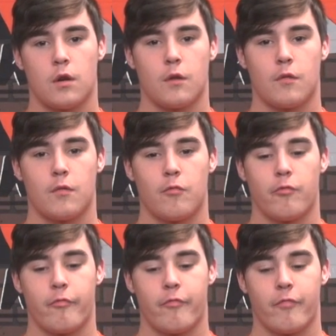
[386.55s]
Oh,
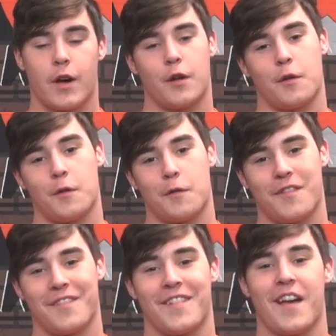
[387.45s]
I know.
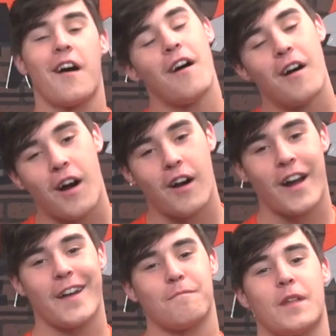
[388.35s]
All
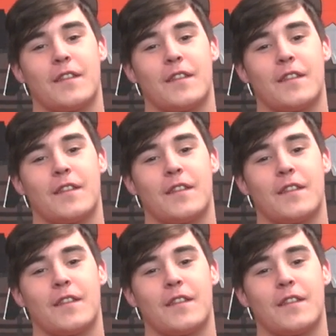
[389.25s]
right,